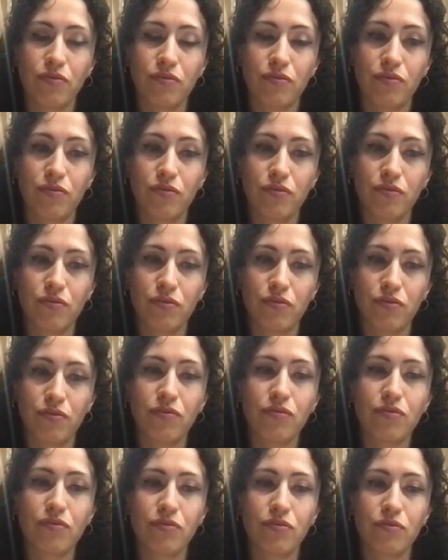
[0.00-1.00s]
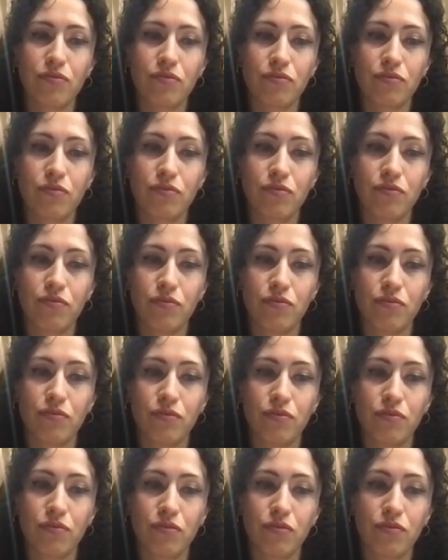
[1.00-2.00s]

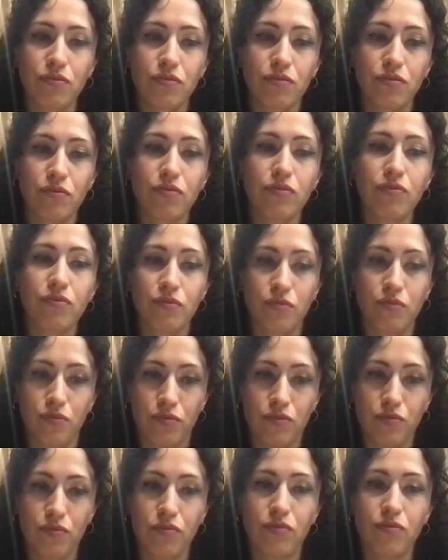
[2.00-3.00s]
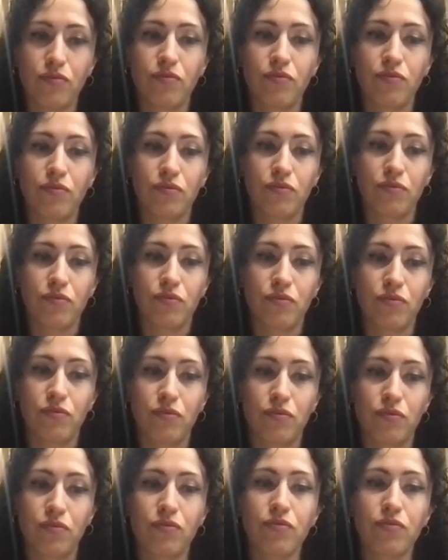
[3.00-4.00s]
(silent)